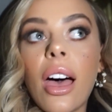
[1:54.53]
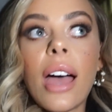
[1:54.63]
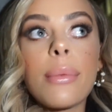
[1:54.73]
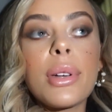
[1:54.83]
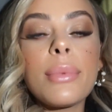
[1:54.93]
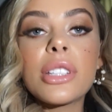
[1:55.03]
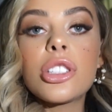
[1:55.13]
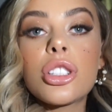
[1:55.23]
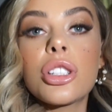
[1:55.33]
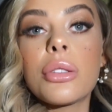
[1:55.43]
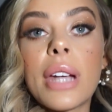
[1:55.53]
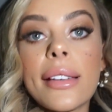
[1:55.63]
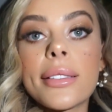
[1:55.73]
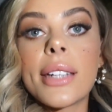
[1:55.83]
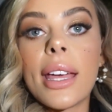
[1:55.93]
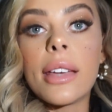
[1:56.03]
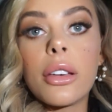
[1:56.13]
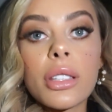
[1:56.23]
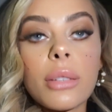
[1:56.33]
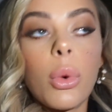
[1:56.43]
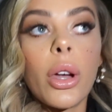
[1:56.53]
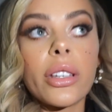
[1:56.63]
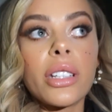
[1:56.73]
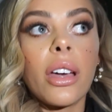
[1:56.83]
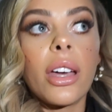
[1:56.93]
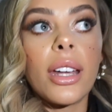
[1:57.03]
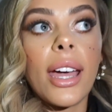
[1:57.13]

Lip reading: I pretty much just chilled out today, got some work done.